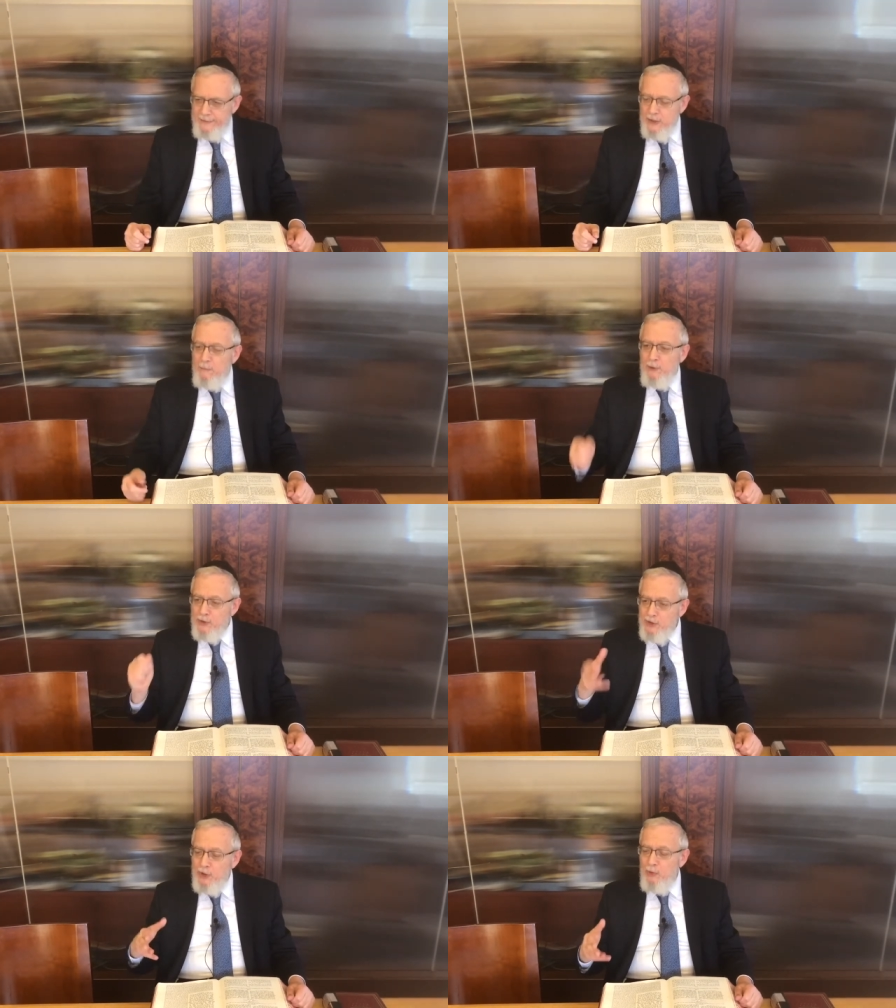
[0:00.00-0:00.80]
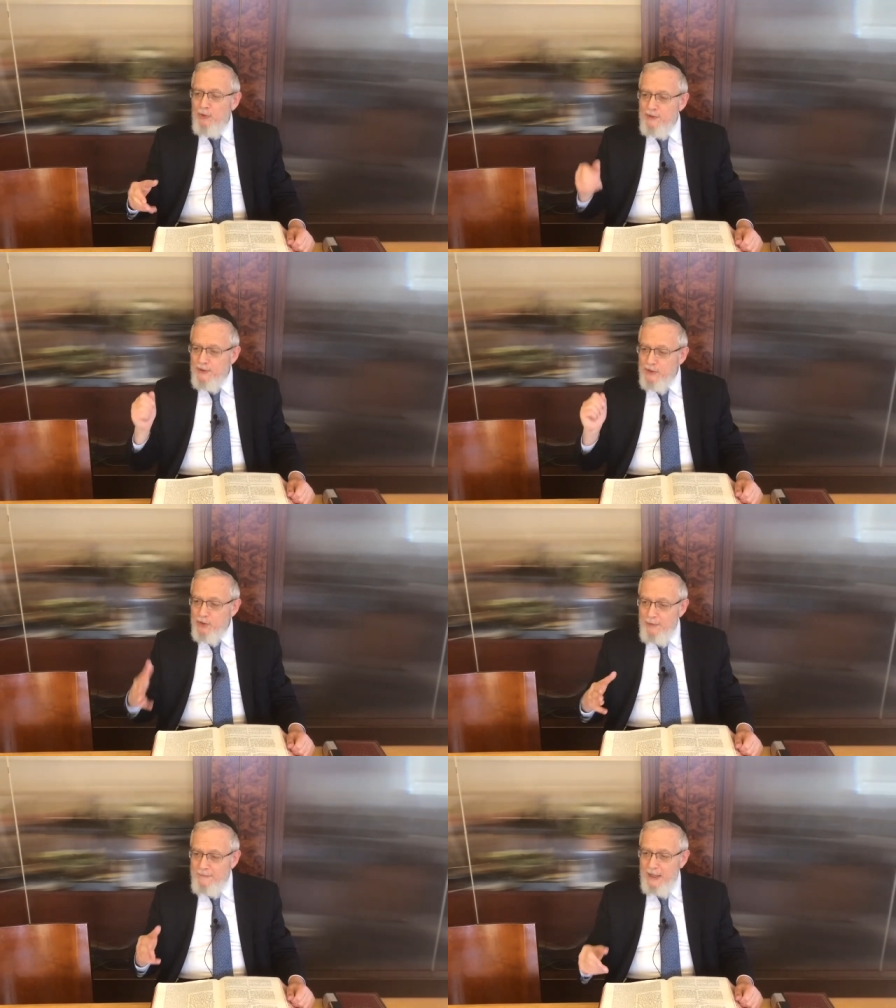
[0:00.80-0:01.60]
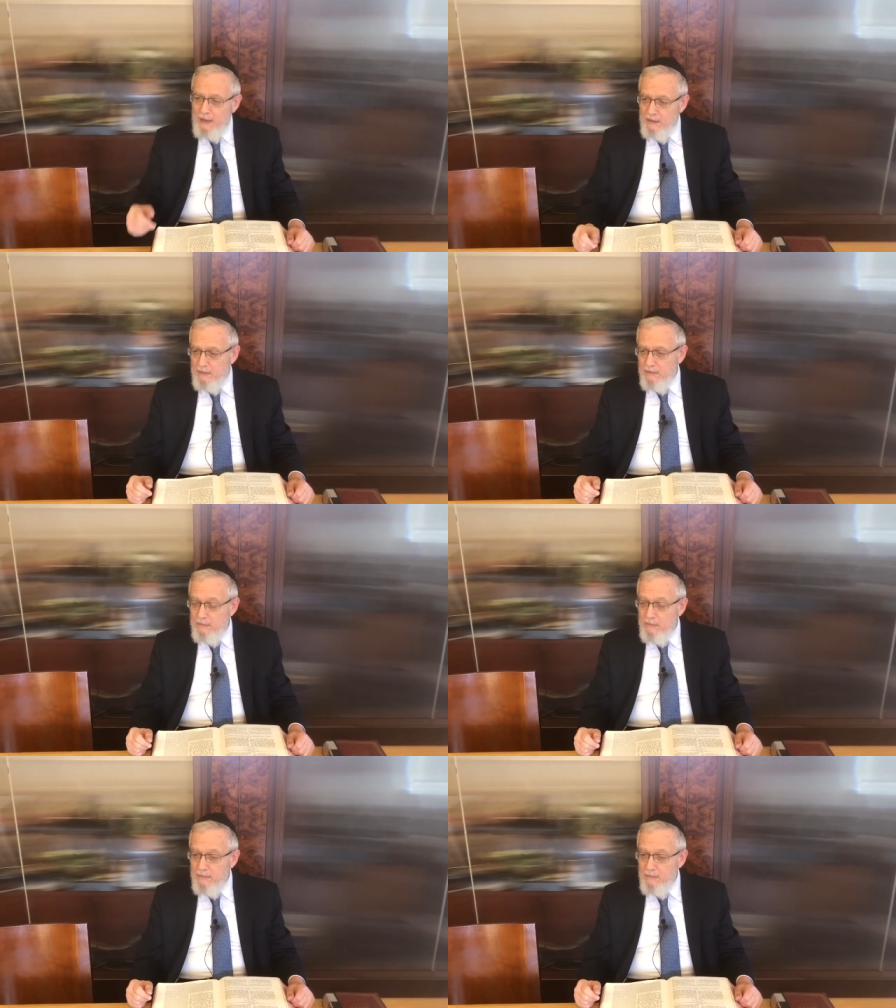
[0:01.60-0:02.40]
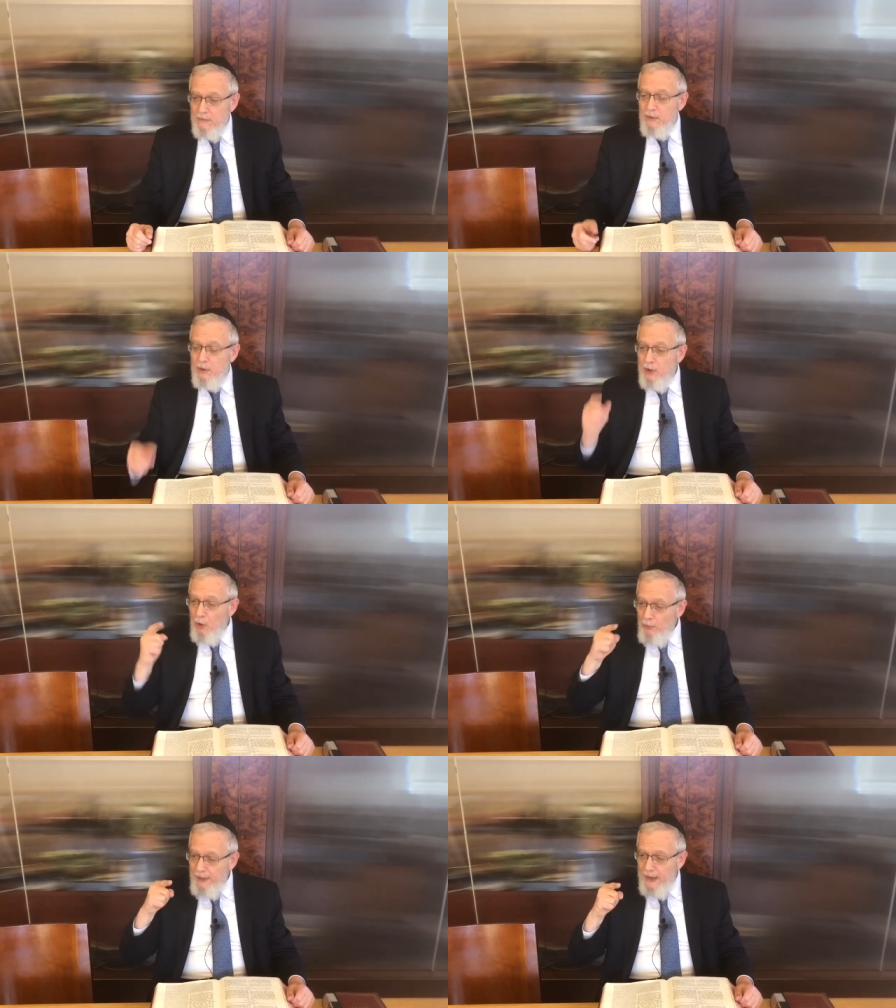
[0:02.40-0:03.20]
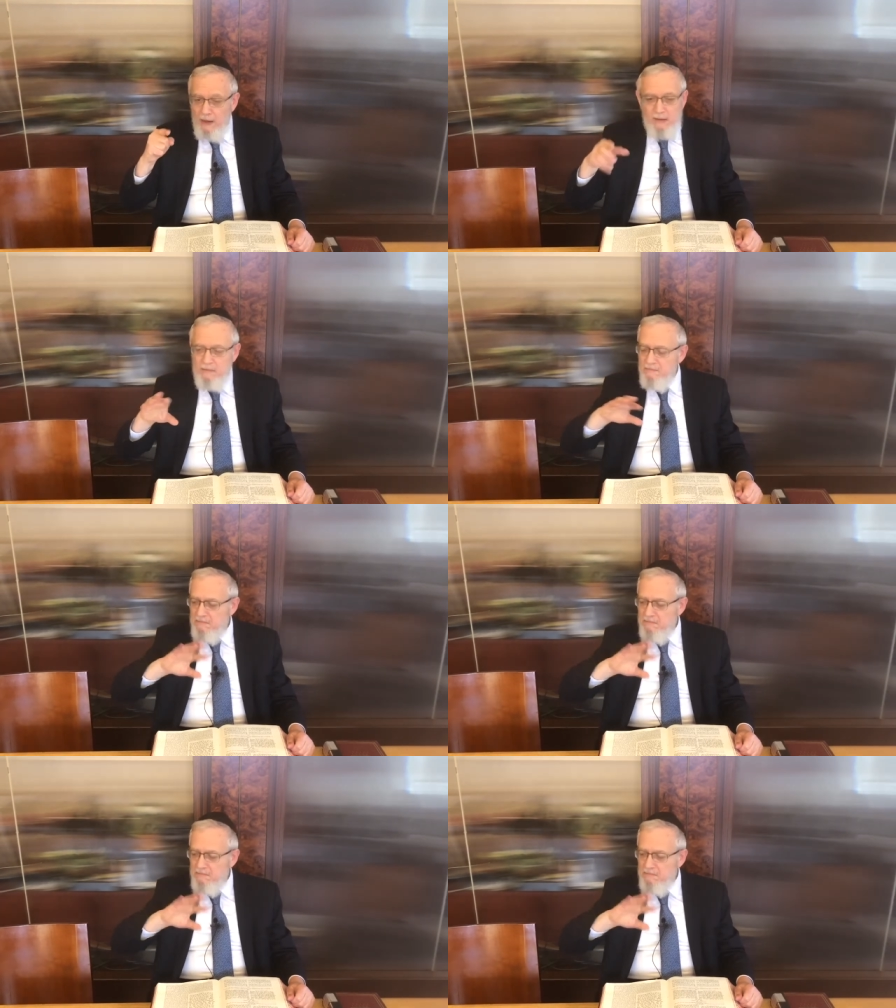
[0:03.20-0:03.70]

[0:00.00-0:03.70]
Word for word: you're persecuted, you're discriminated. You go there,